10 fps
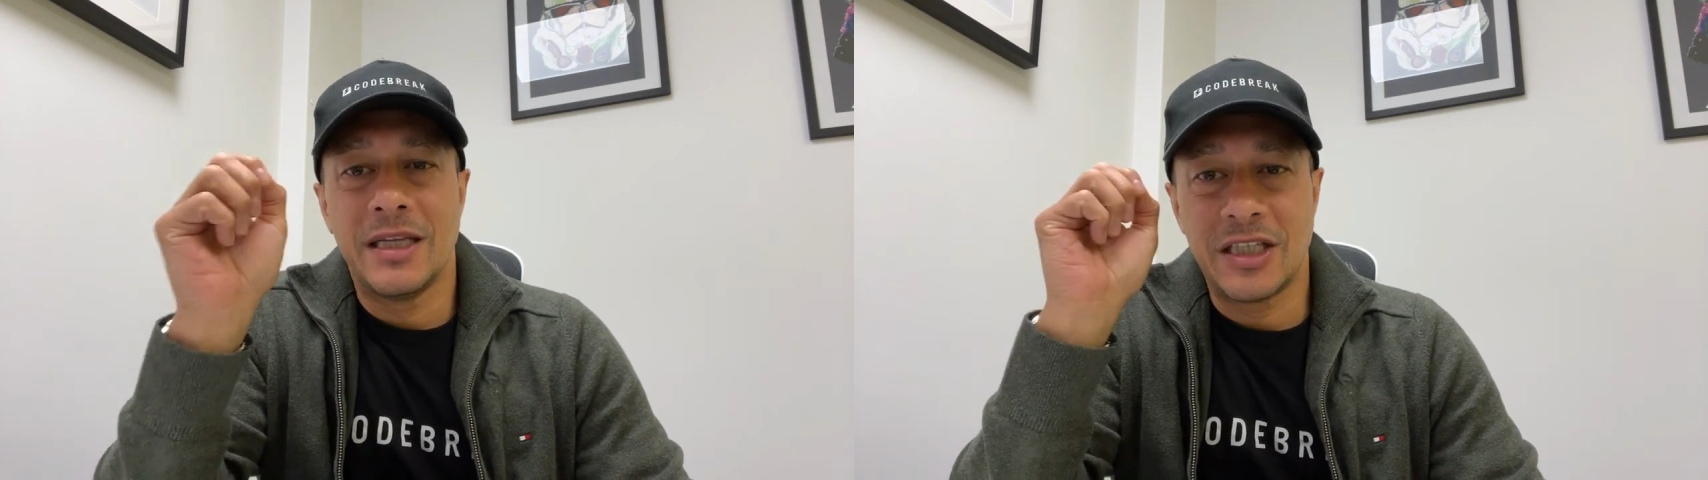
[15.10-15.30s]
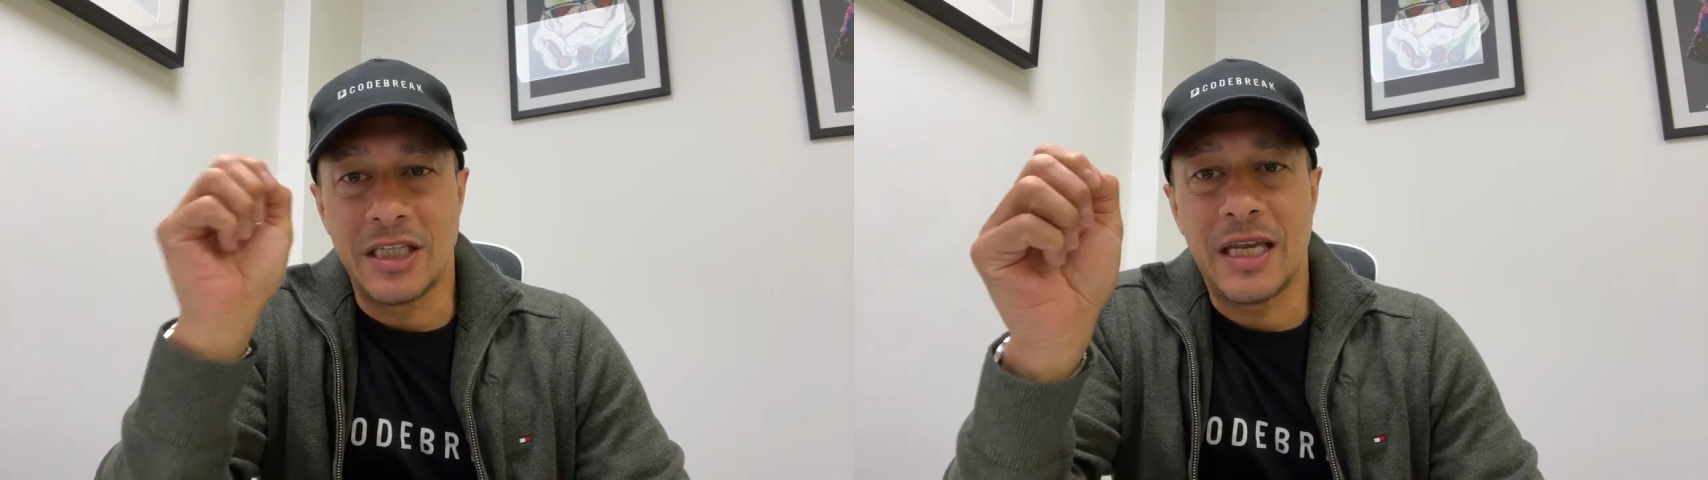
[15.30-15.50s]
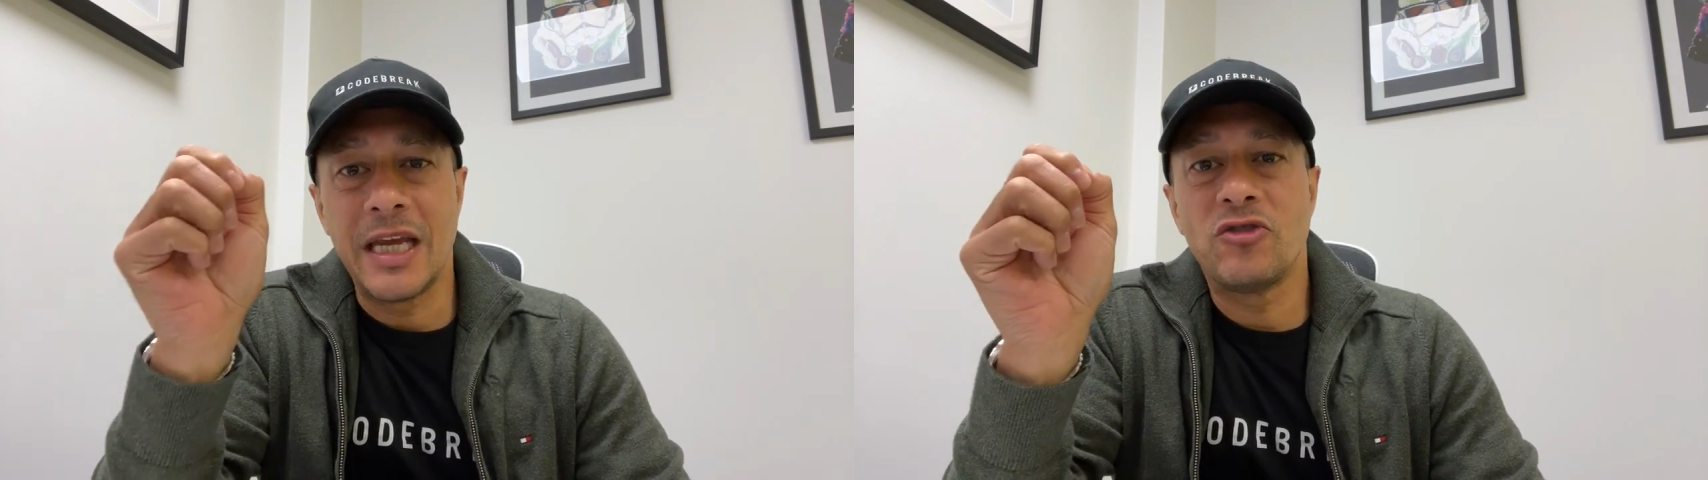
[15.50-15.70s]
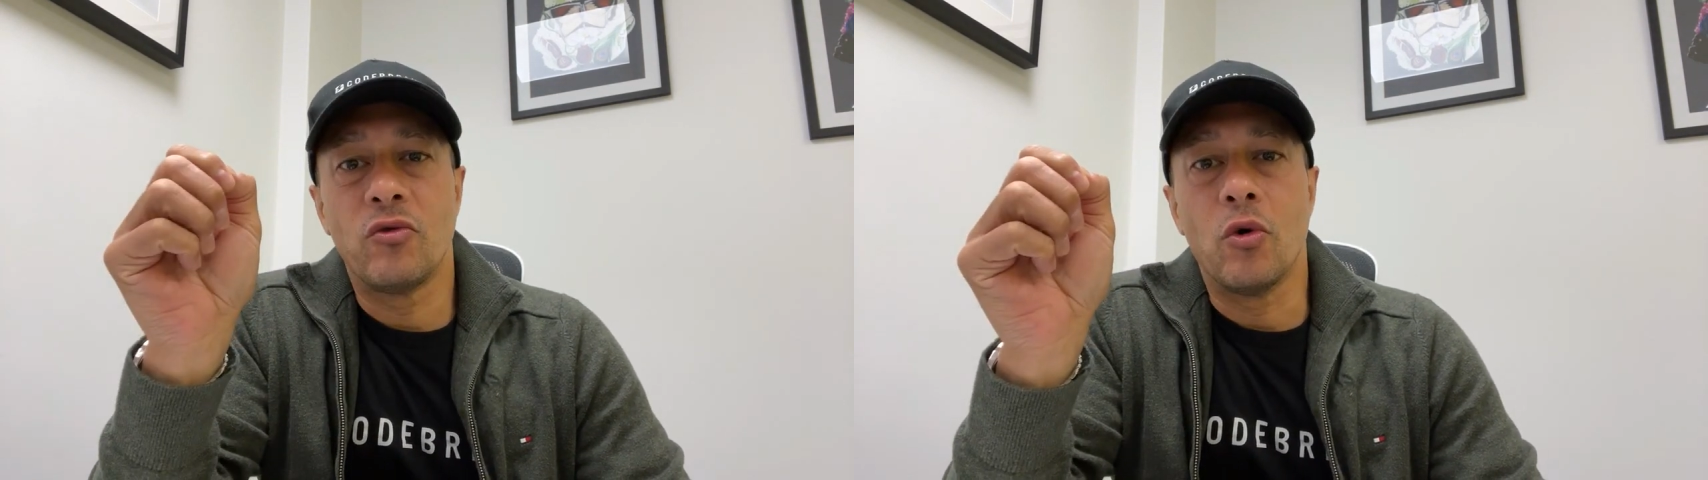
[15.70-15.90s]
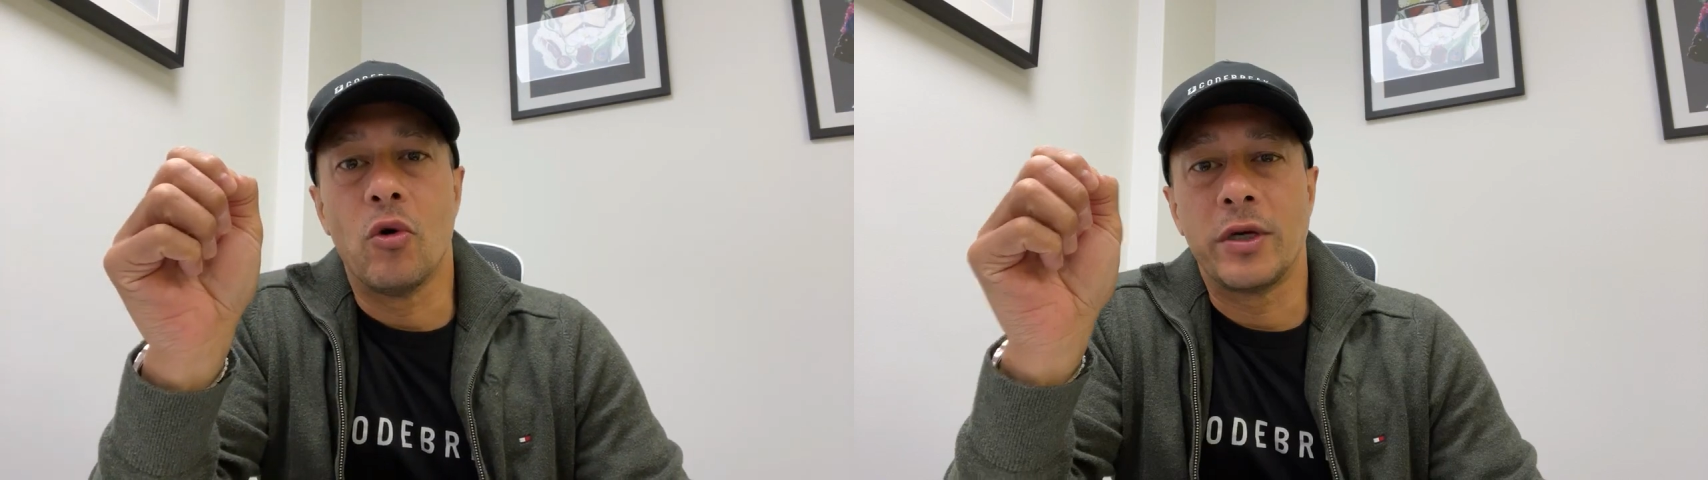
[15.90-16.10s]
Today's
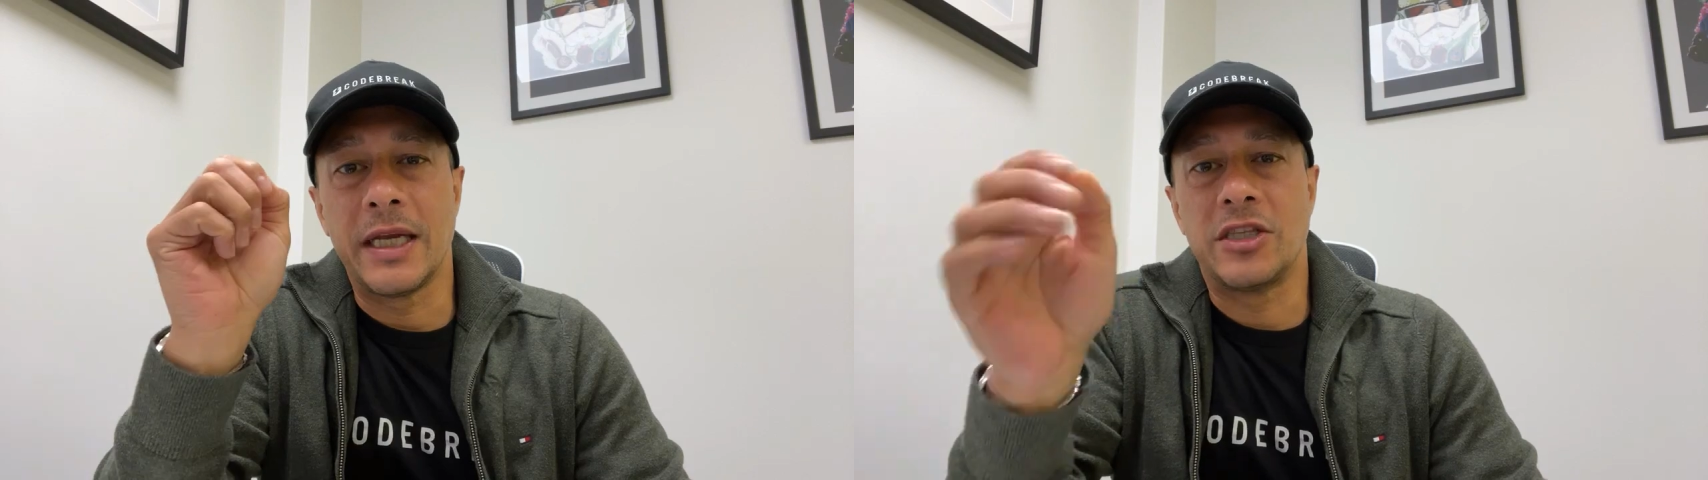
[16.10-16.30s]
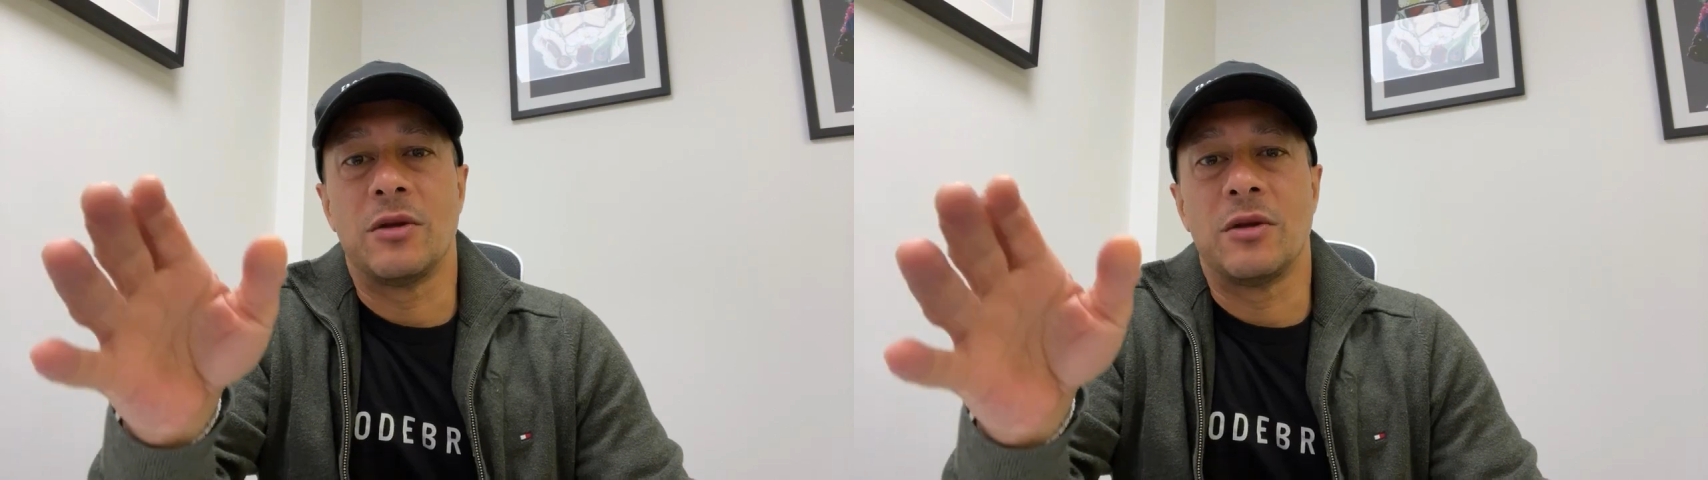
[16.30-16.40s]
reward is